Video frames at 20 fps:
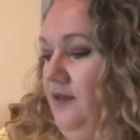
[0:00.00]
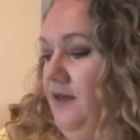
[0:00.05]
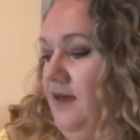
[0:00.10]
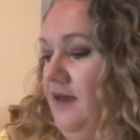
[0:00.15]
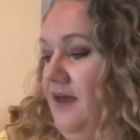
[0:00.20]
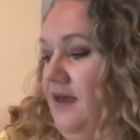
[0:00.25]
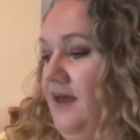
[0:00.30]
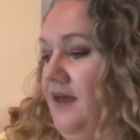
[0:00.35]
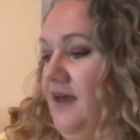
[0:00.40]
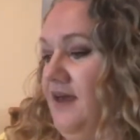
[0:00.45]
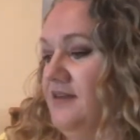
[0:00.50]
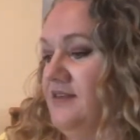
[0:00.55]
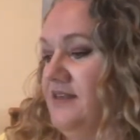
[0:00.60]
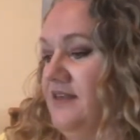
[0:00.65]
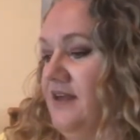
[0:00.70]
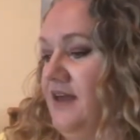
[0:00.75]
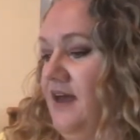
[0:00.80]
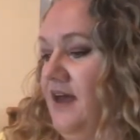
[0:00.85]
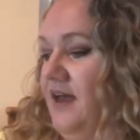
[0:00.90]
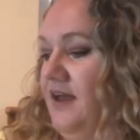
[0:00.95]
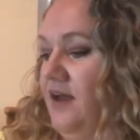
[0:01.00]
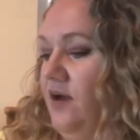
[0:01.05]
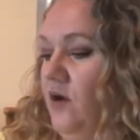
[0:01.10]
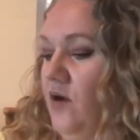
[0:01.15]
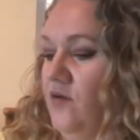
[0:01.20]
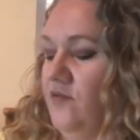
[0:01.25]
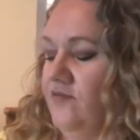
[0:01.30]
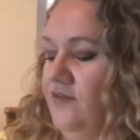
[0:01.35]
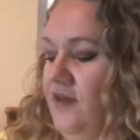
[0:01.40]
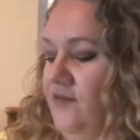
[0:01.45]
it is the I
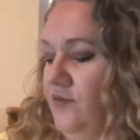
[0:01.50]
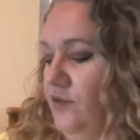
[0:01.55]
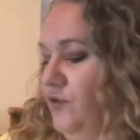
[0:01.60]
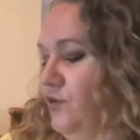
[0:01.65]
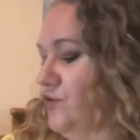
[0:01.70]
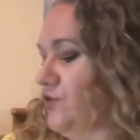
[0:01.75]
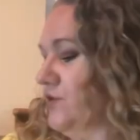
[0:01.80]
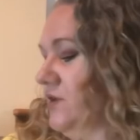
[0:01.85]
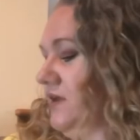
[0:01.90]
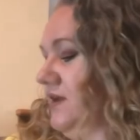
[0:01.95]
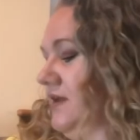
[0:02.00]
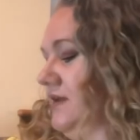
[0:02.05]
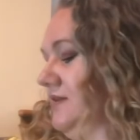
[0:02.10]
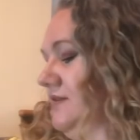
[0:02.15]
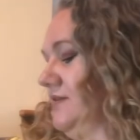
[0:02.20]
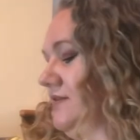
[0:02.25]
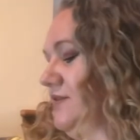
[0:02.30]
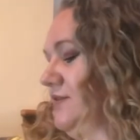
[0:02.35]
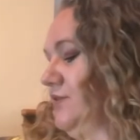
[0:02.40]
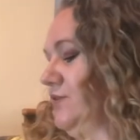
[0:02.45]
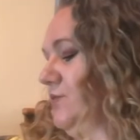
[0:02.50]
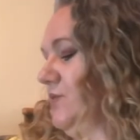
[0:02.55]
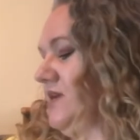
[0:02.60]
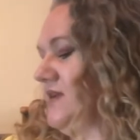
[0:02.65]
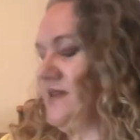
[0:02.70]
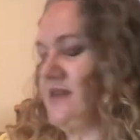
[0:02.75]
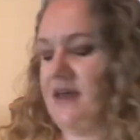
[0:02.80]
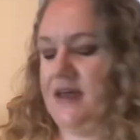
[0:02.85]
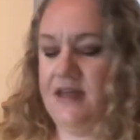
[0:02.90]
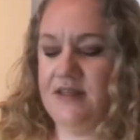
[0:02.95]
Heart Revolution, and it's sweet
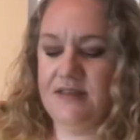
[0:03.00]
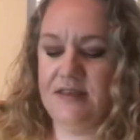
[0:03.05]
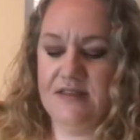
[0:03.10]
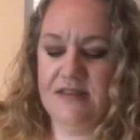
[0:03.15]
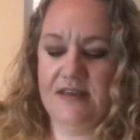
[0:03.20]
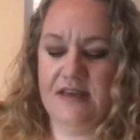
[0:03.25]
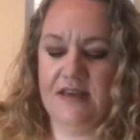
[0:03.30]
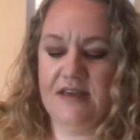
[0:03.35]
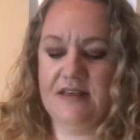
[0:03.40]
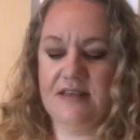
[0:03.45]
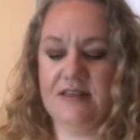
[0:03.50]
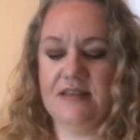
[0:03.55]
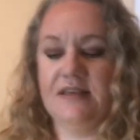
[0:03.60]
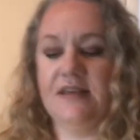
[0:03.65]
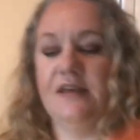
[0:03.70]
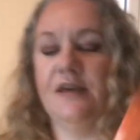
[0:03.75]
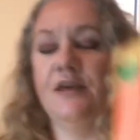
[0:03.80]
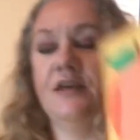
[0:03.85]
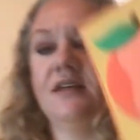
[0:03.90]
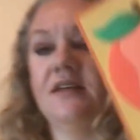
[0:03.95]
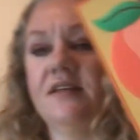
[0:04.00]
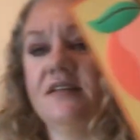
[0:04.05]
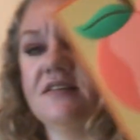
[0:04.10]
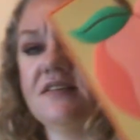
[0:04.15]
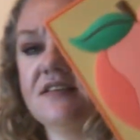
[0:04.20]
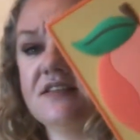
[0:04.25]
and tasty. It's a